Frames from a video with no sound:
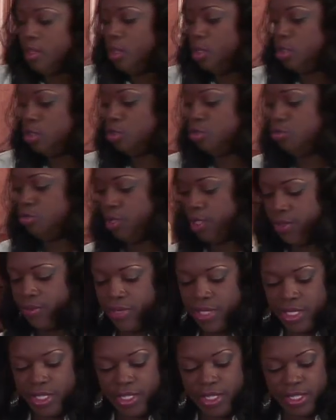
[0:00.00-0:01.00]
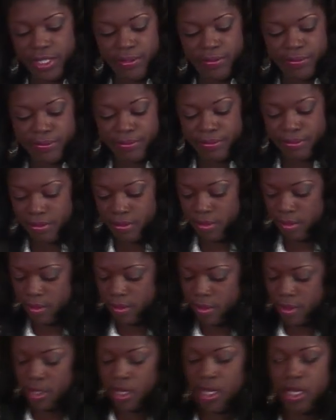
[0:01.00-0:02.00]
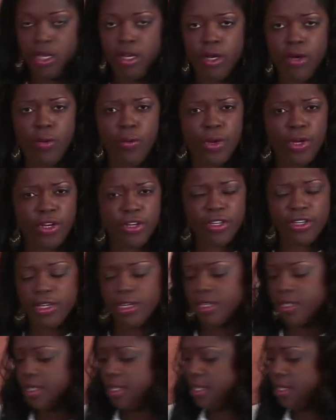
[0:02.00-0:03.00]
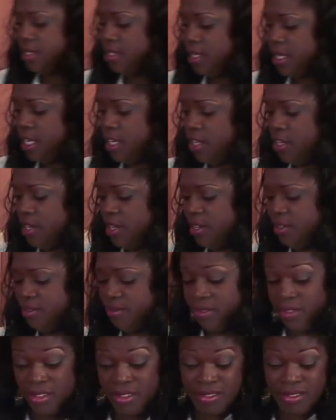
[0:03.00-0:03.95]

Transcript: Looks really, really good. We're going to cook this in here